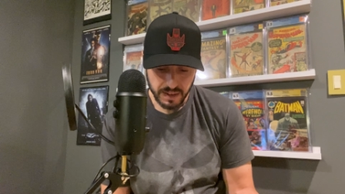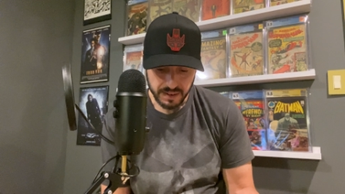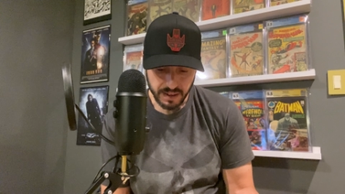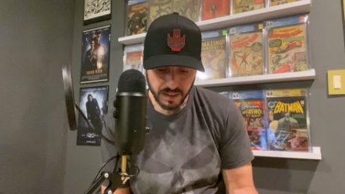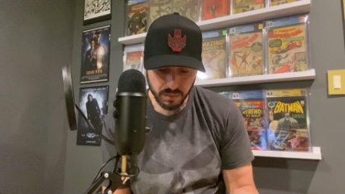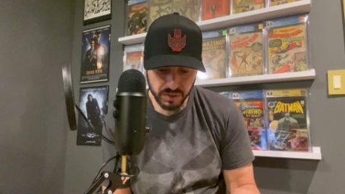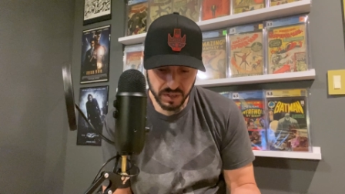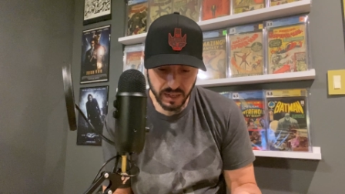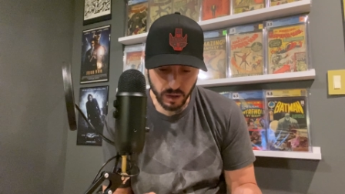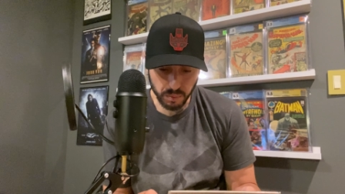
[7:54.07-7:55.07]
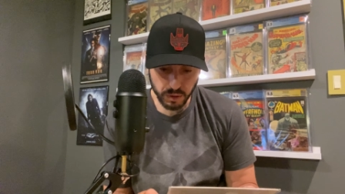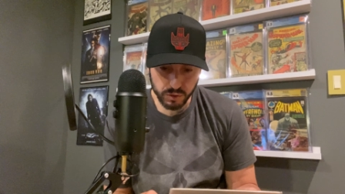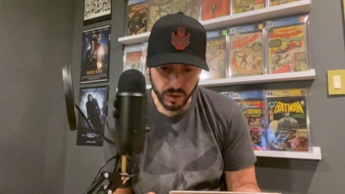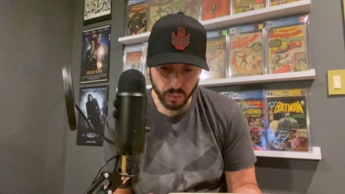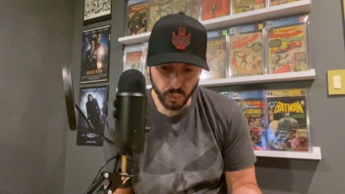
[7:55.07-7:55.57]
Now that I'm seeing it up
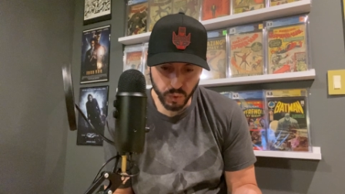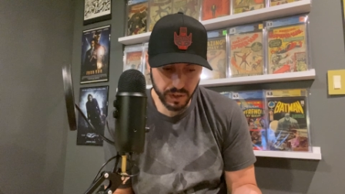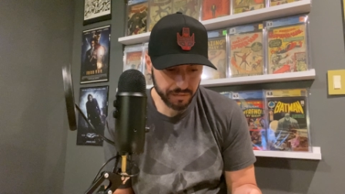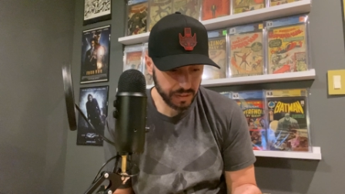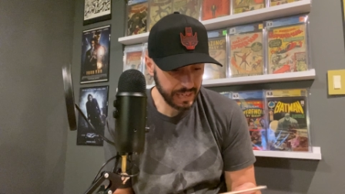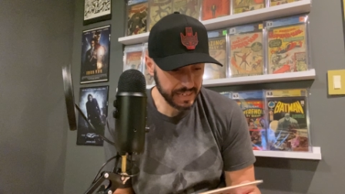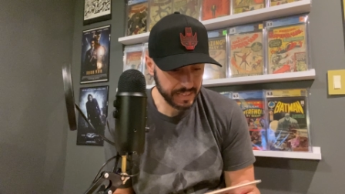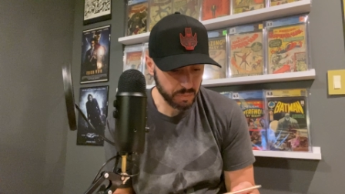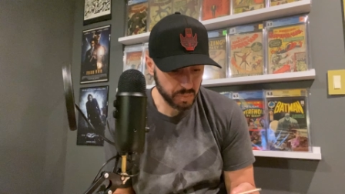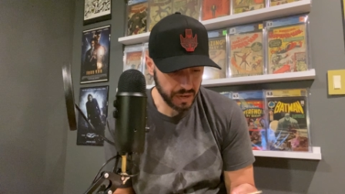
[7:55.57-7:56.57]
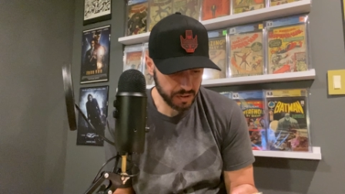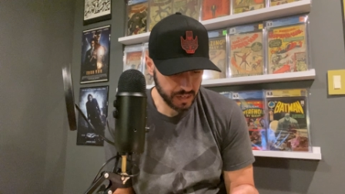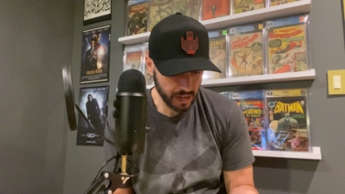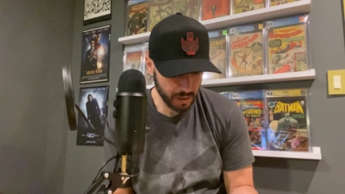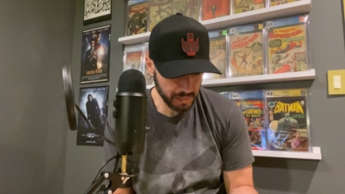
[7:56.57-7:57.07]
close, I would have liked a better
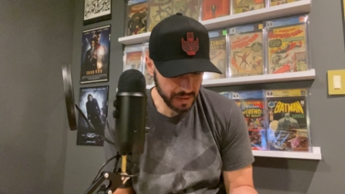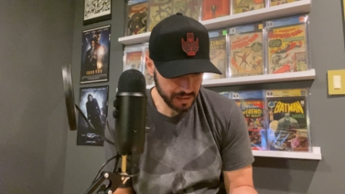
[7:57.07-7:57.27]
copy,